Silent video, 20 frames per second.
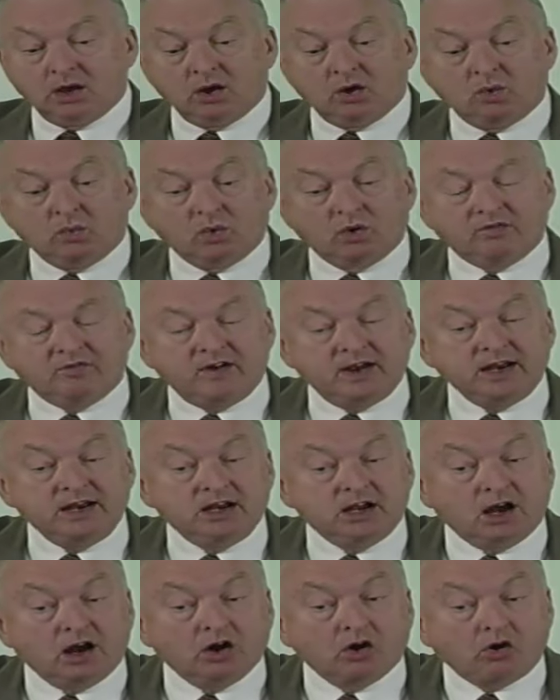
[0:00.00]
We're
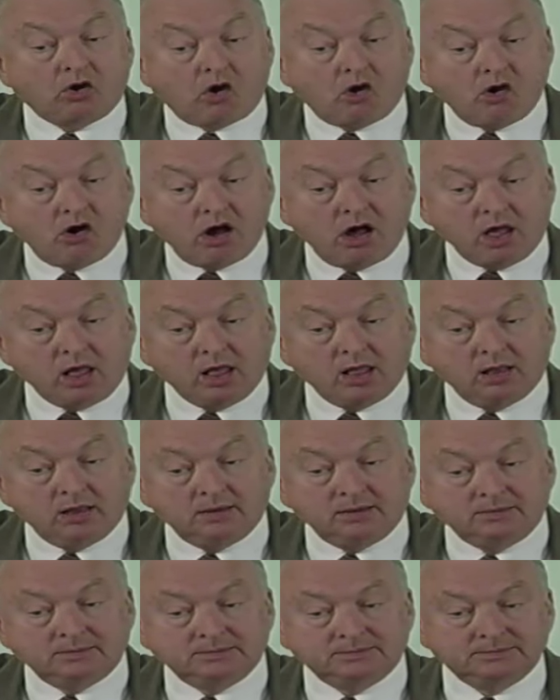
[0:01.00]
finding our call.
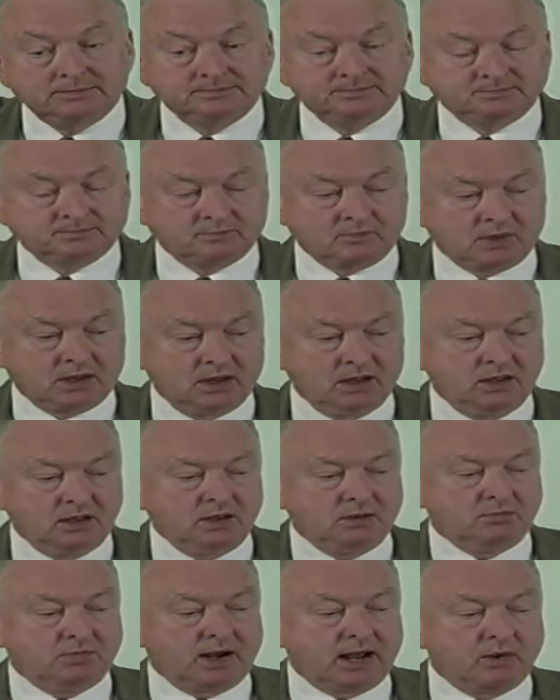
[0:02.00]

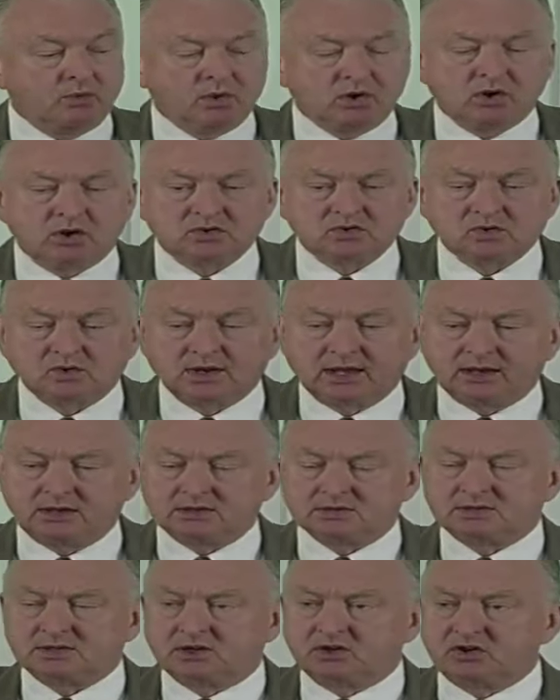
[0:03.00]
But I would also like
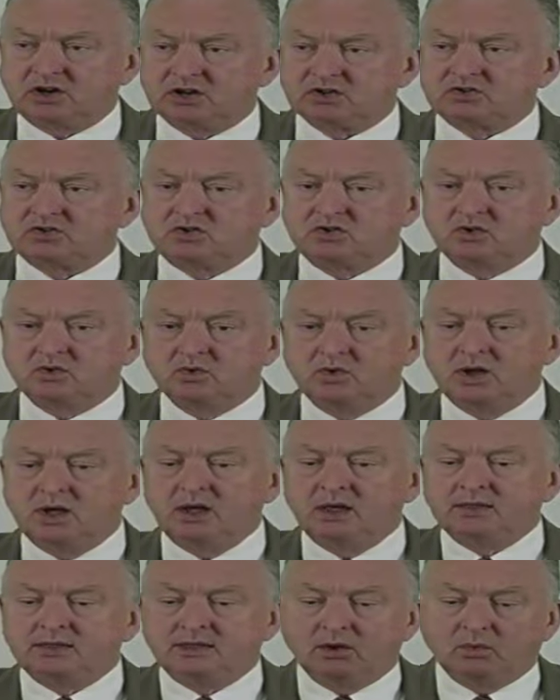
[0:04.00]
to suggest to you
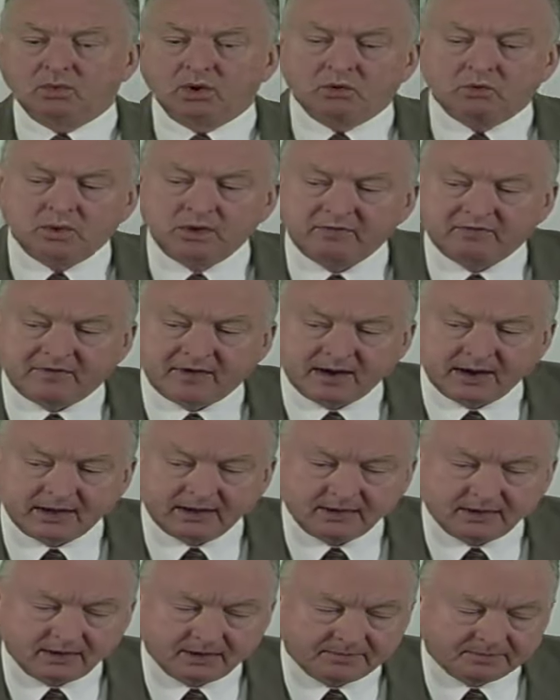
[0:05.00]
that when we
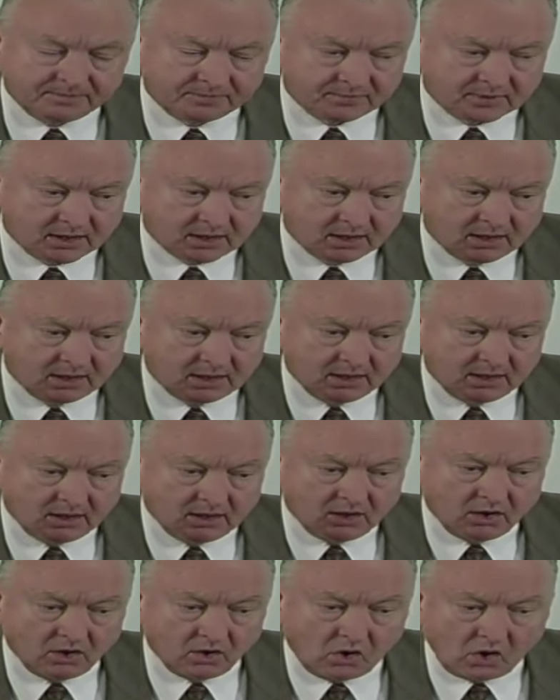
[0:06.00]
find
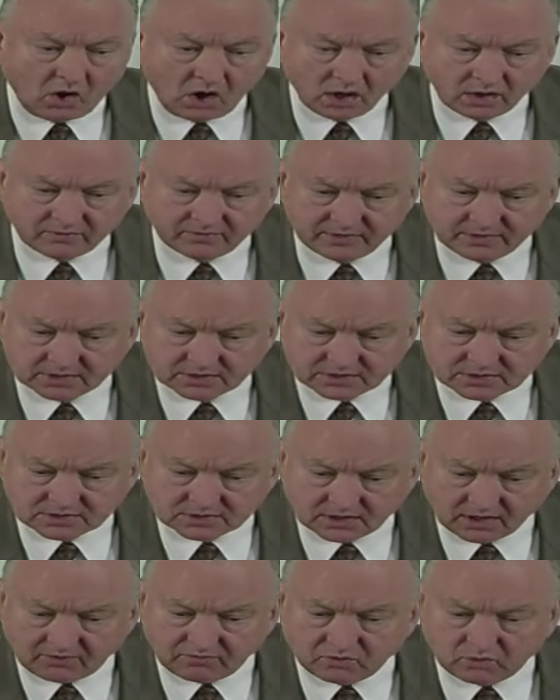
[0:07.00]
all of this
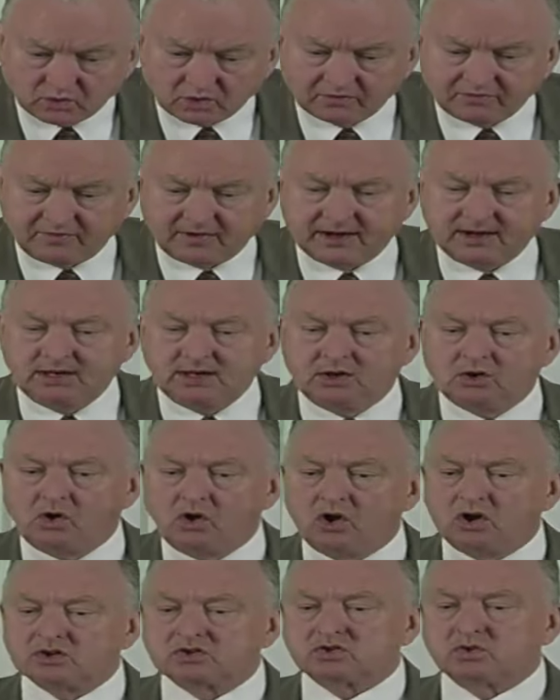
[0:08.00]
stuff, we're finding
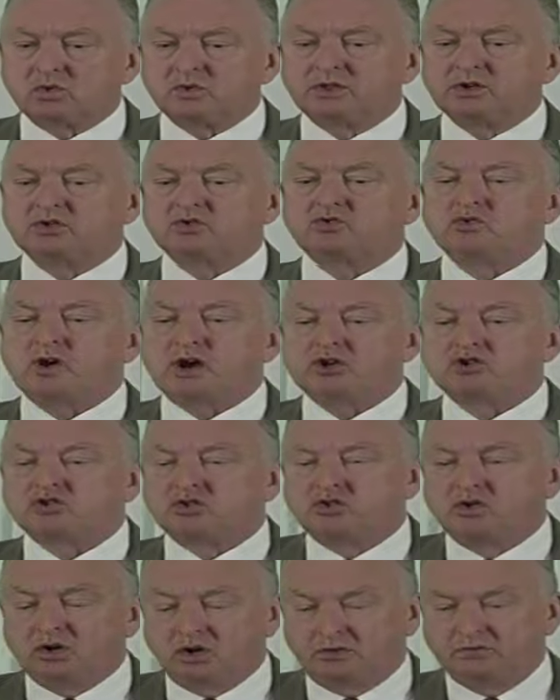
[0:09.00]
also the
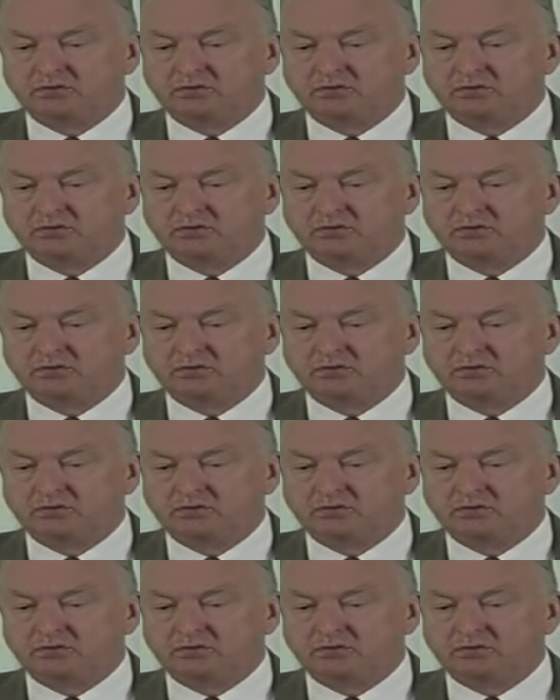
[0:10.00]
treasure of